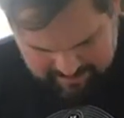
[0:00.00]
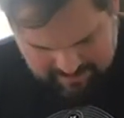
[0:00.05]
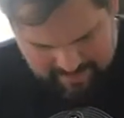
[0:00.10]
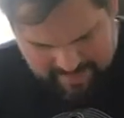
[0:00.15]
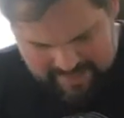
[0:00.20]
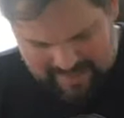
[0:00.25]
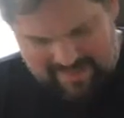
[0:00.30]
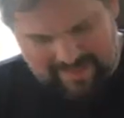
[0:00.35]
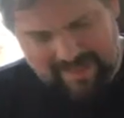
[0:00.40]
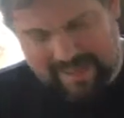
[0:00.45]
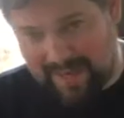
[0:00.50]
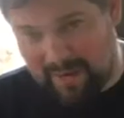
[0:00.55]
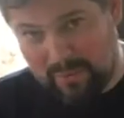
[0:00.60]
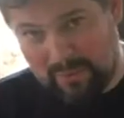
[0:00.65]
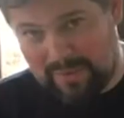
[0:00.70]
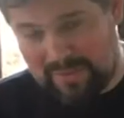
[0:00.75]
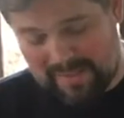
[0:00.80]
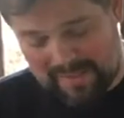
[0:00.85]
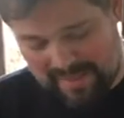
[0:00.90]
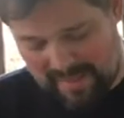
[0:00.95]
But I
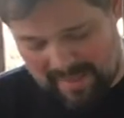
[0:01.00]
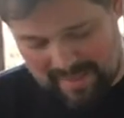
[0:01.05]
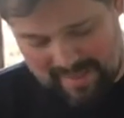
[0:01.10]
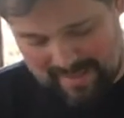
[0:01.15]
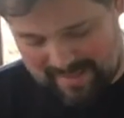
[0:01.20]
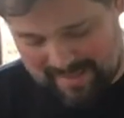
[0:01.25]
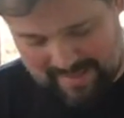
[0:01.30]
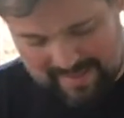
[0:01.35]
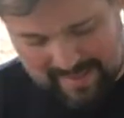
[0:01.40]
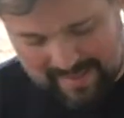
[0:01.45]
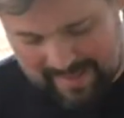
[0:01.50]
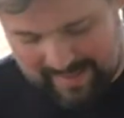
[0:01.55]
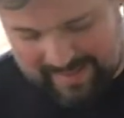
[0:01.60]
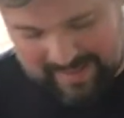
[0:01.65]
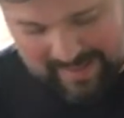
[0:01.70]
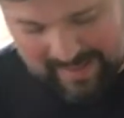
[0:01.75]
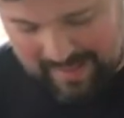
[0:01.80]
wouldn't say that it's like